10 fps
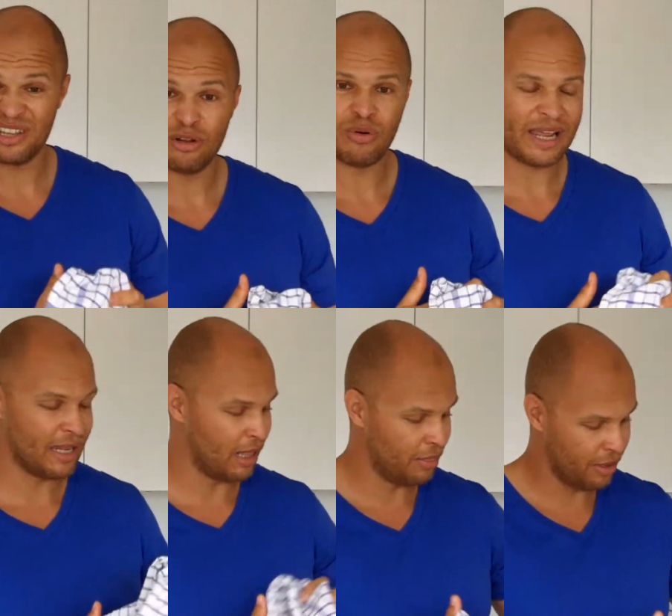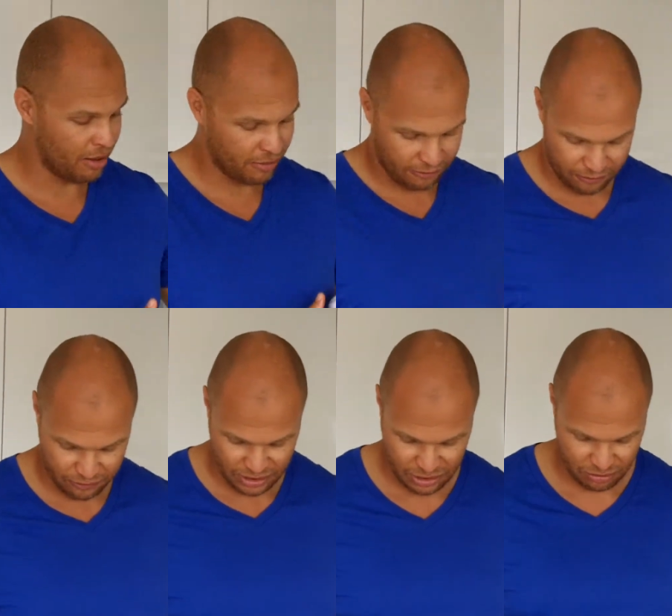but still quite healthy
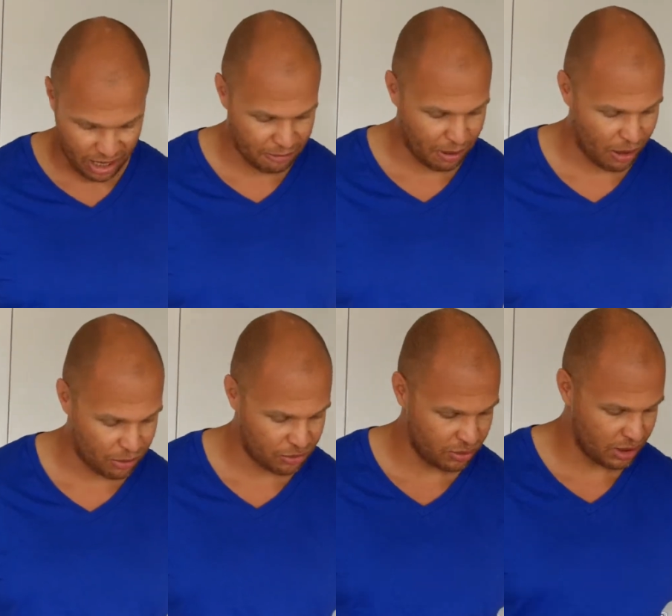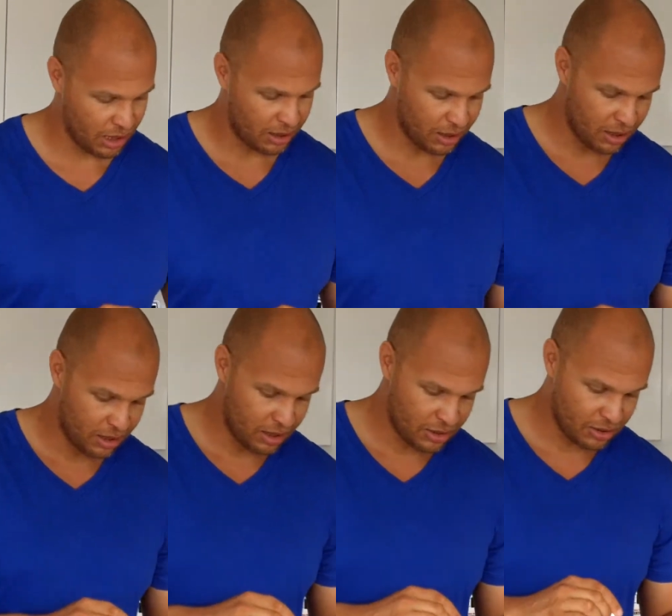freeze-dried powders you can get.
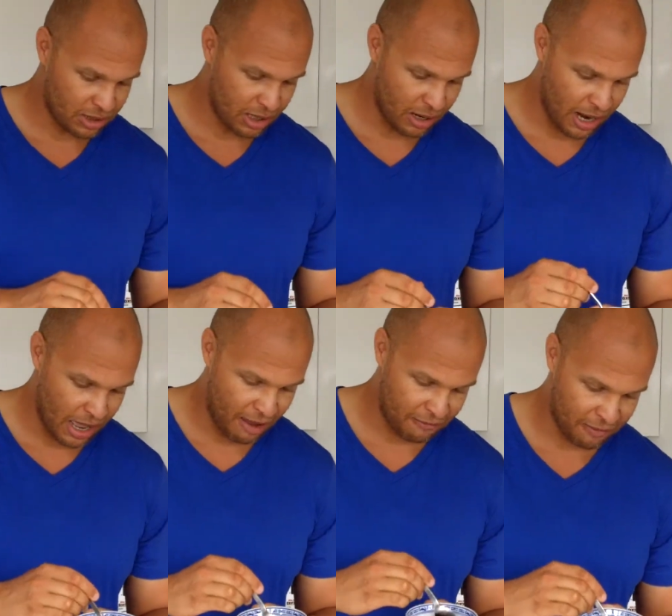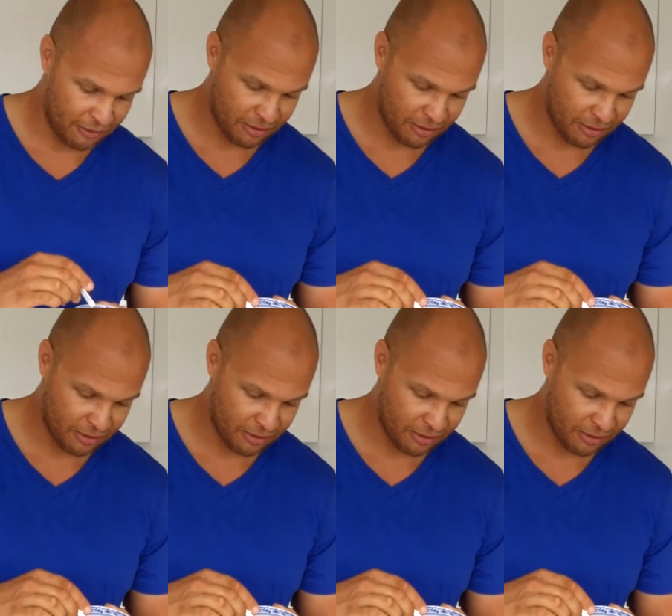So here I have